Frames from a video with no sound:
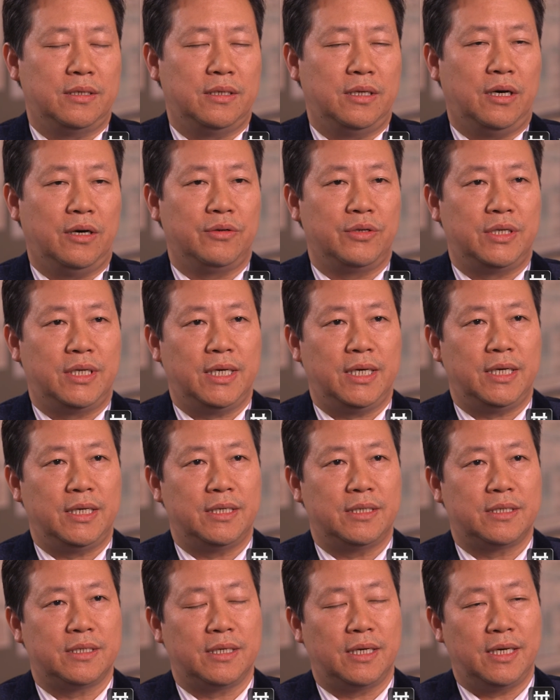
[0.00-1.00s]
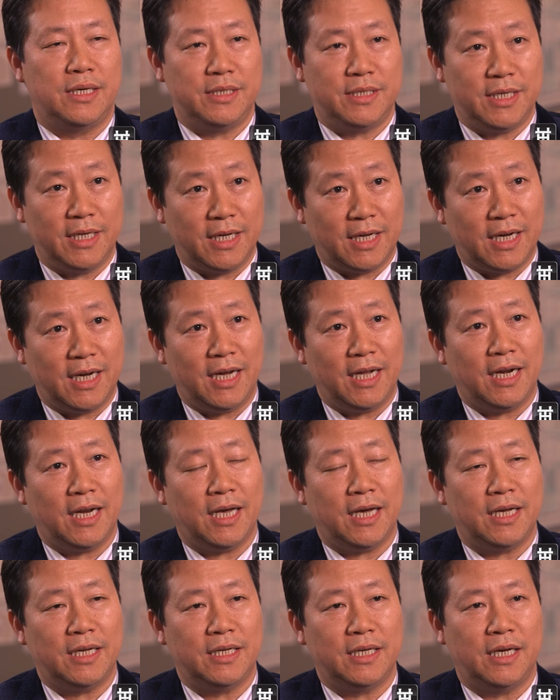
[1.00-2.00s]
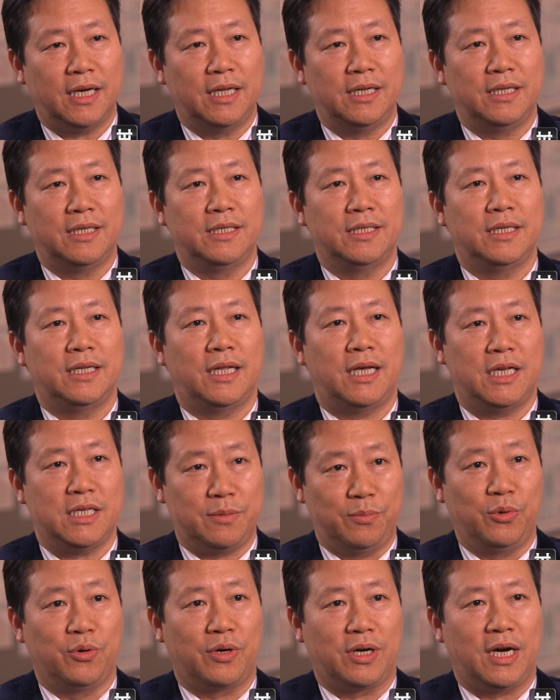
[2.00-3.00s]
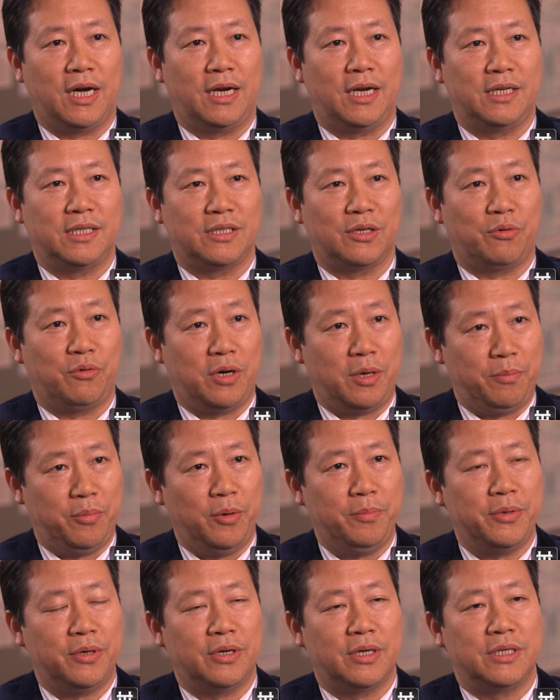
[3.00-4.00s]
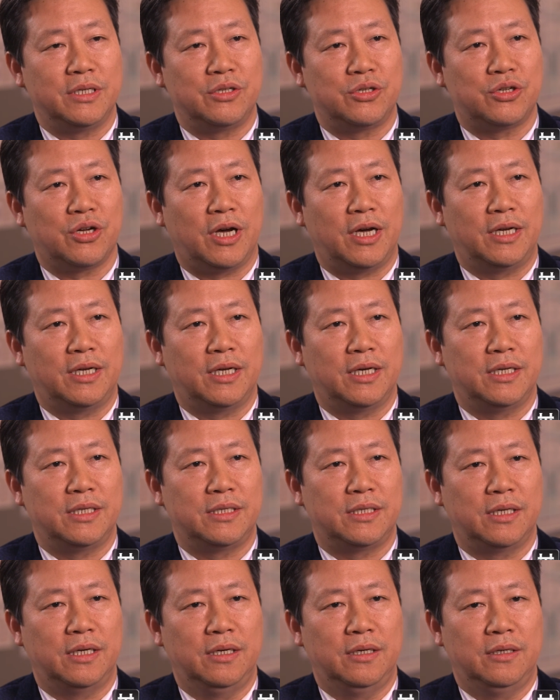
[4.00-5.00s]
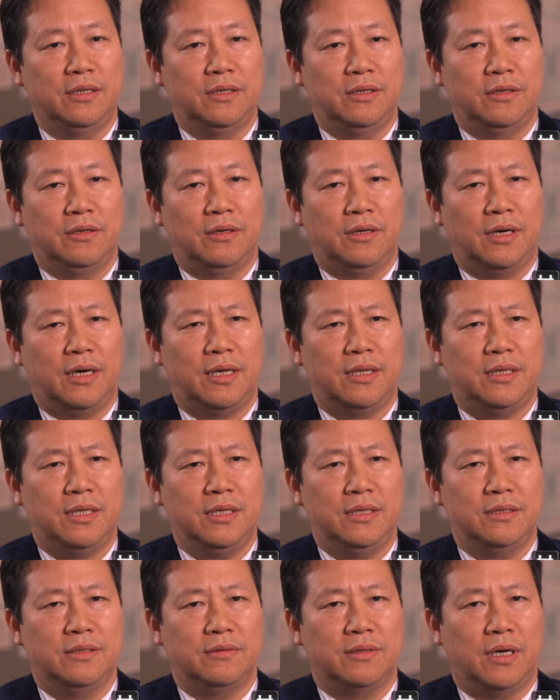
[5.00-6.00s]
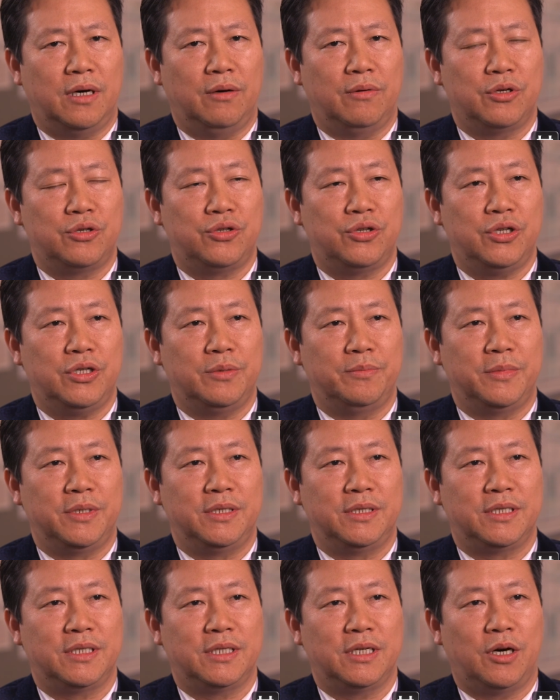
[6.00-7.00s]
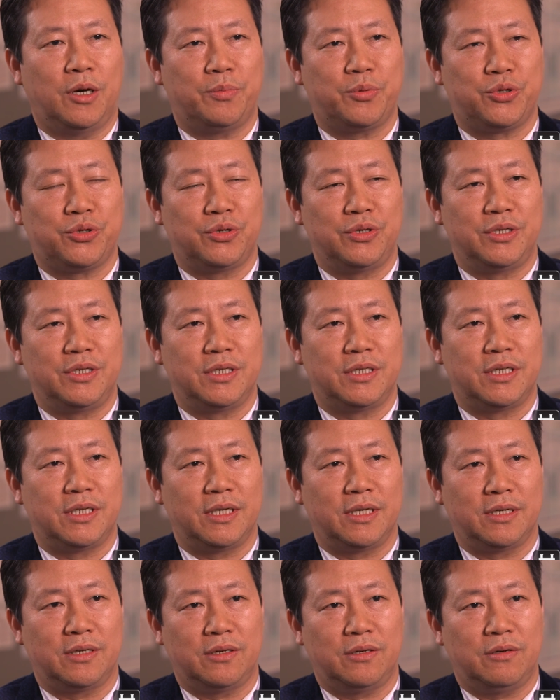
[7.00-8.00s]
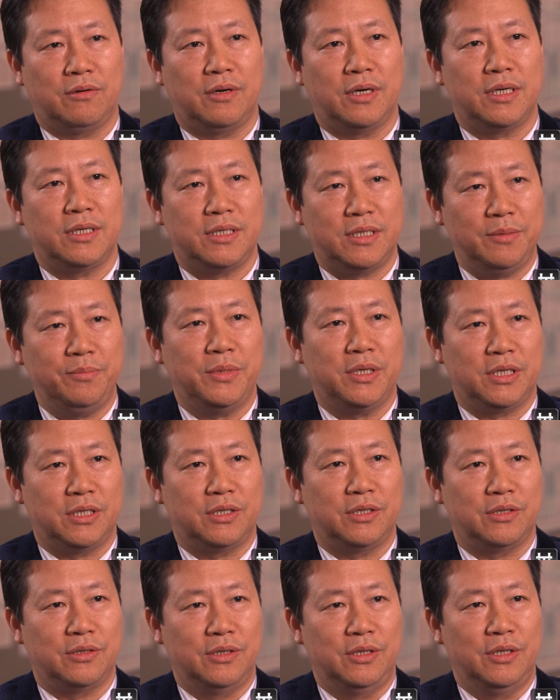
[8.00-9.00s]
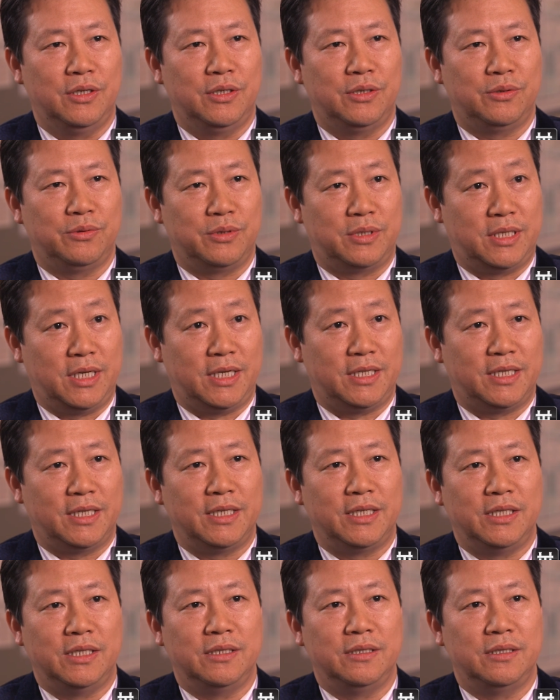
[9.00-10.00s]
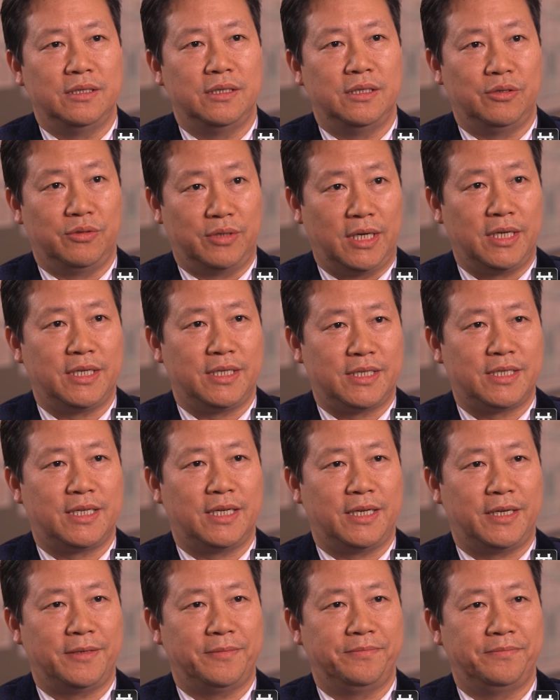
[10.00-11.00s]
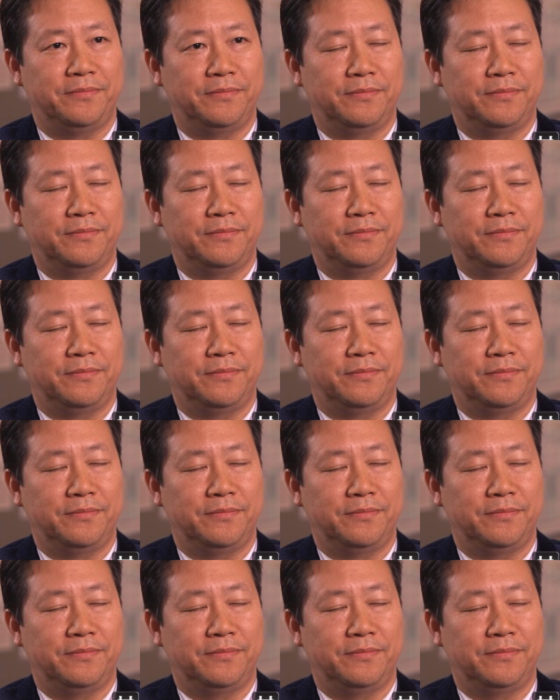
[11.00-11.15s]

nowadays, NCN guideline and ESMO guidelines are quite popular in China. I think our treatment options are quite similar to that in United States.